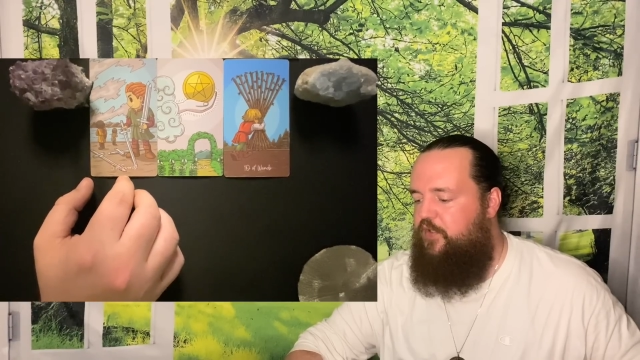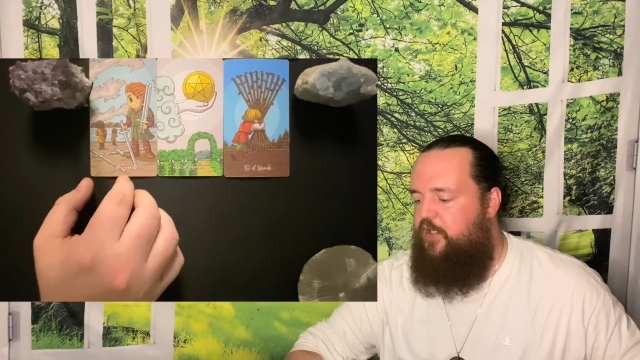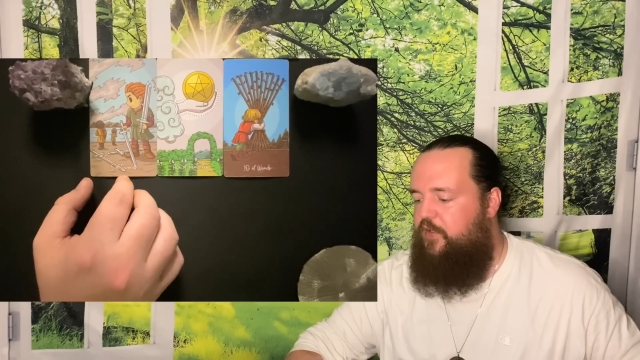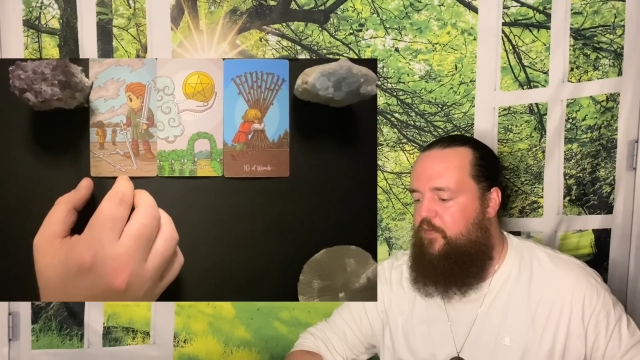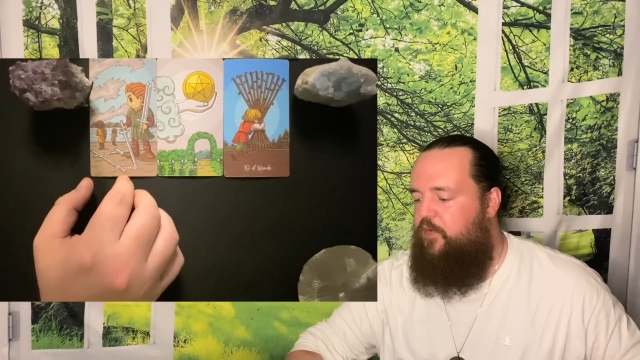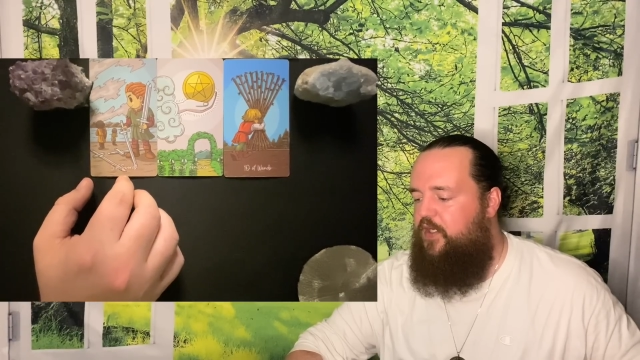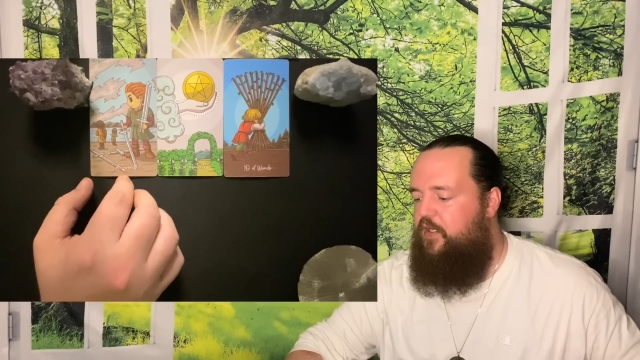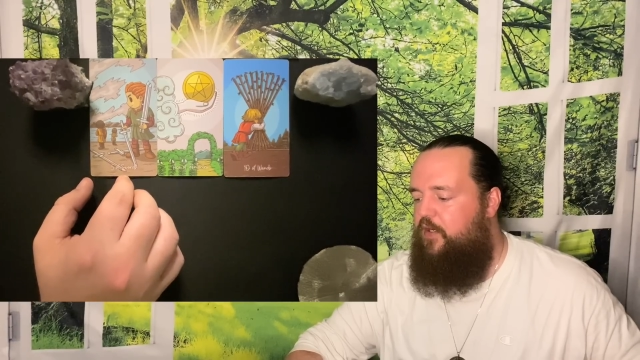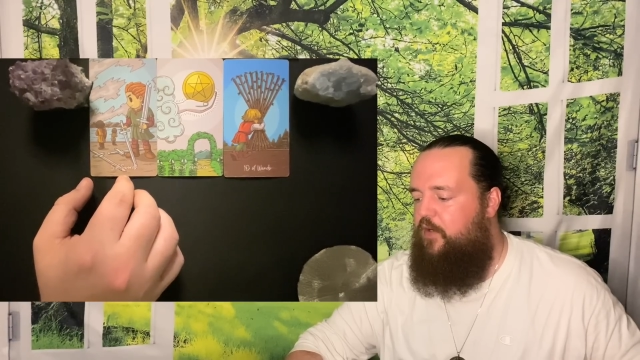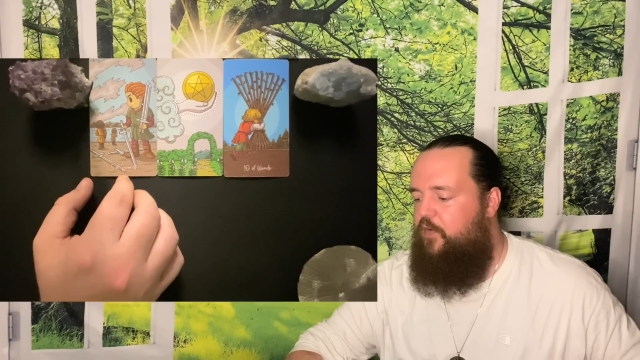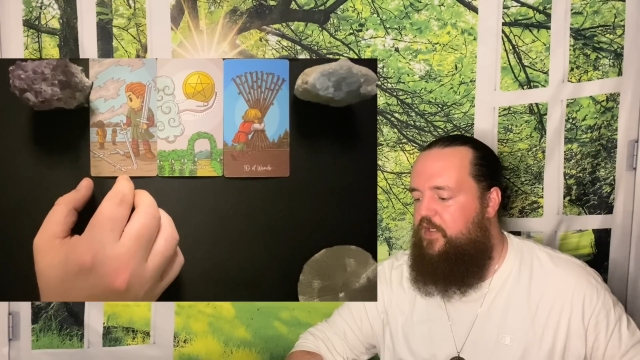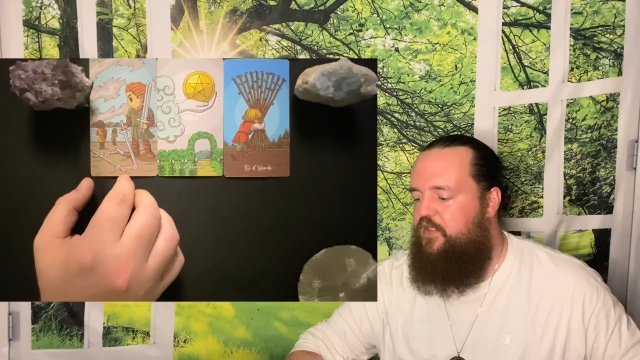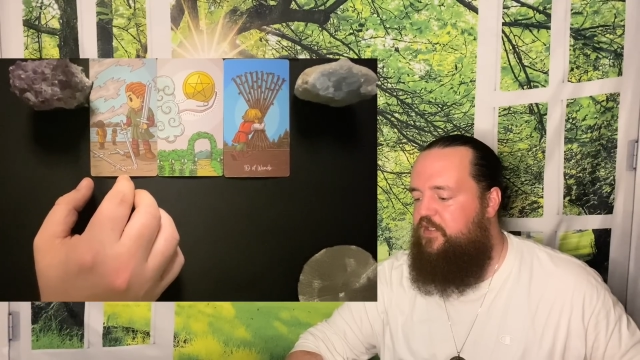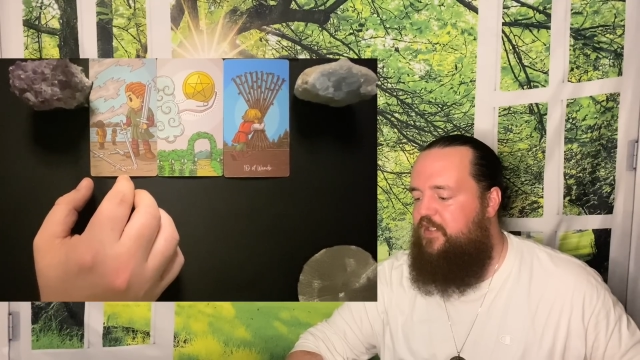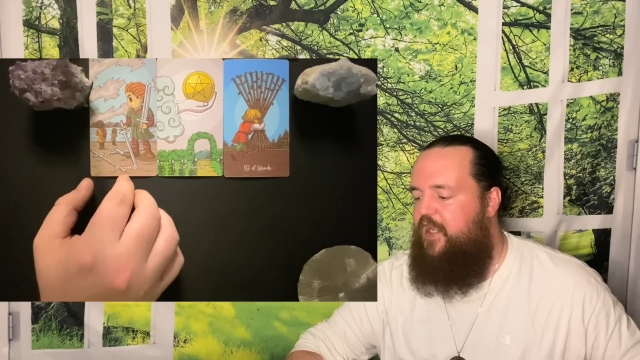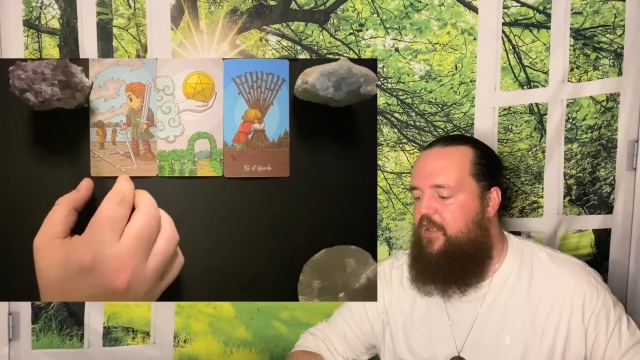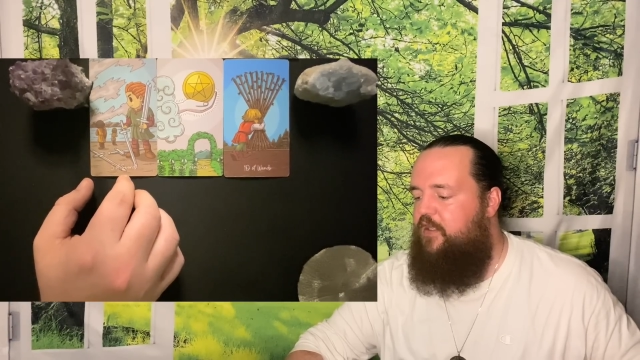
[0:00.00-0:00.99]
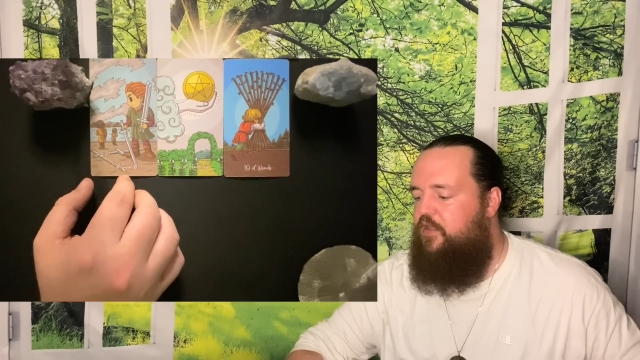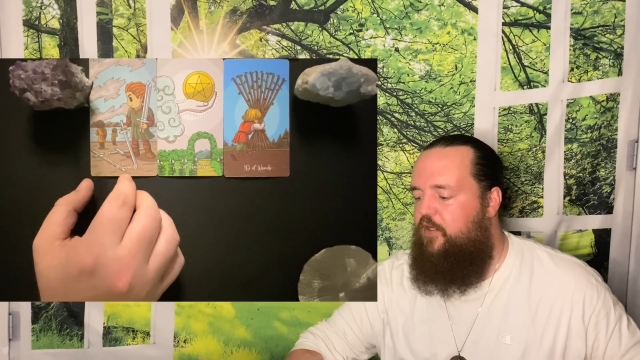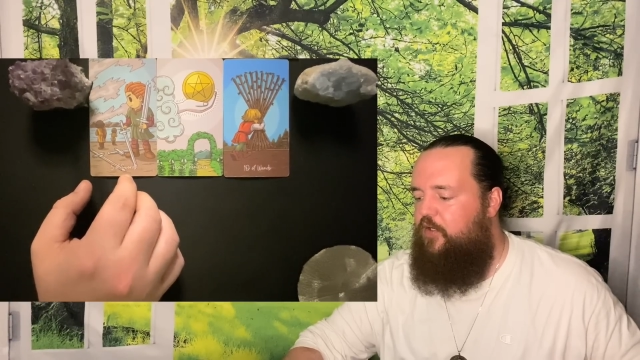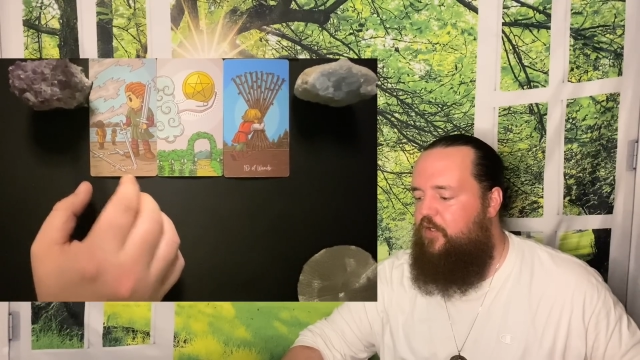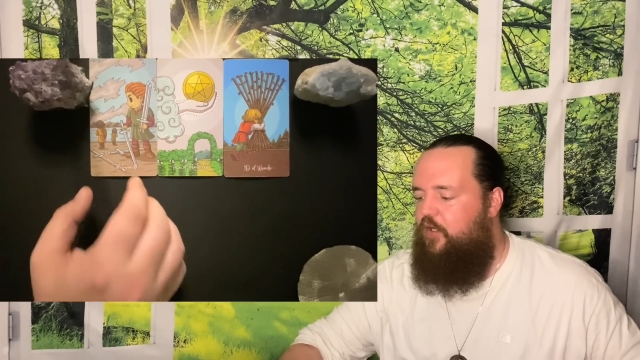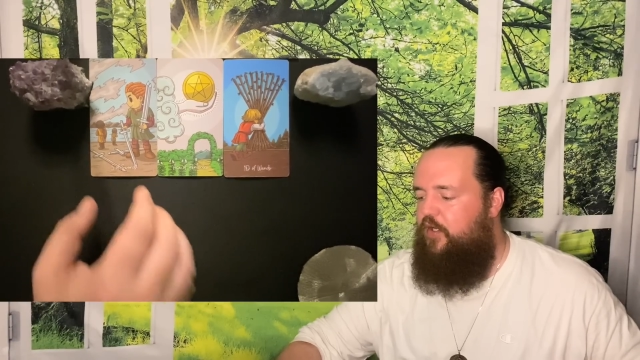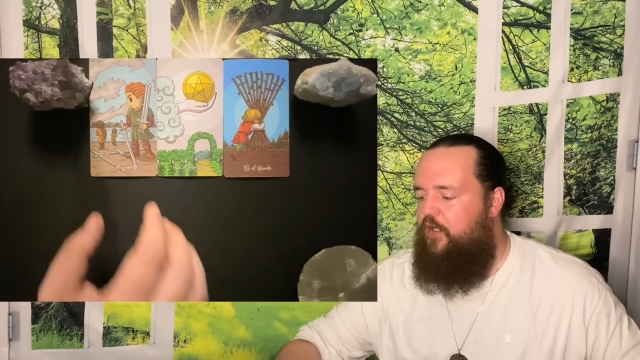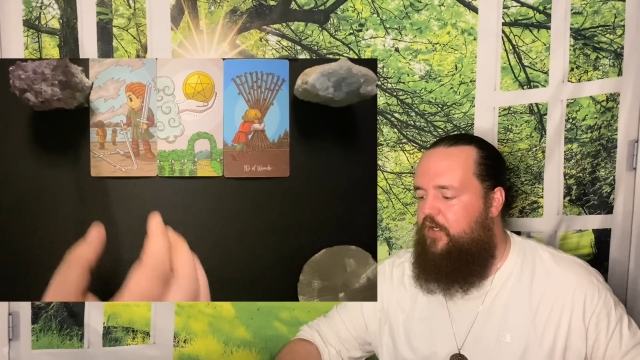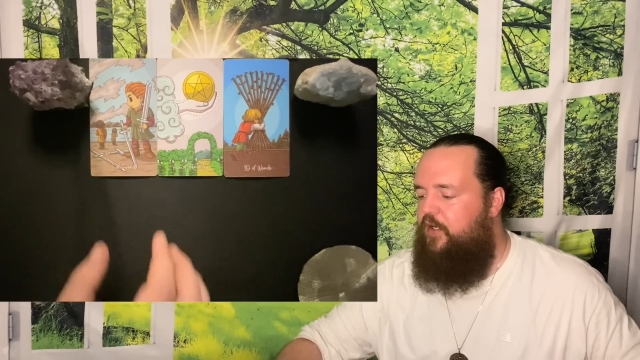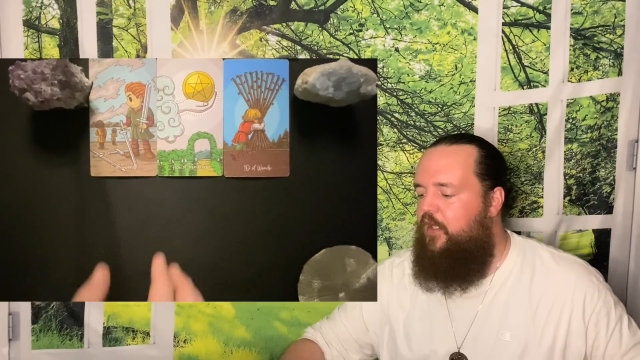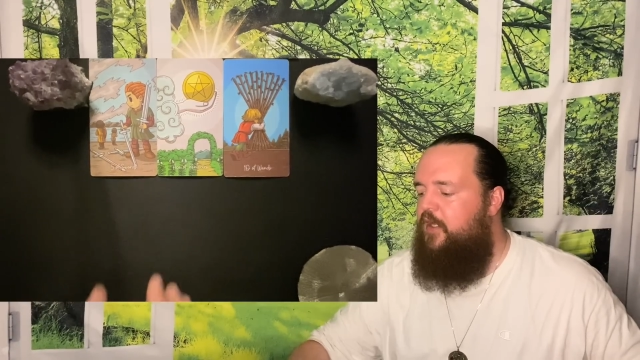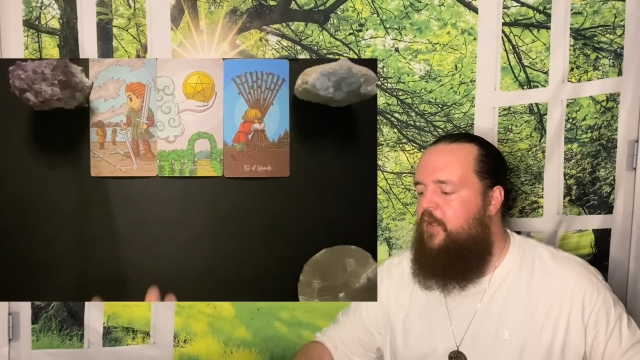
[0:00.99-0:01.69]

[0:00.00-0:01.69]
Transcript: Like we could always take the good.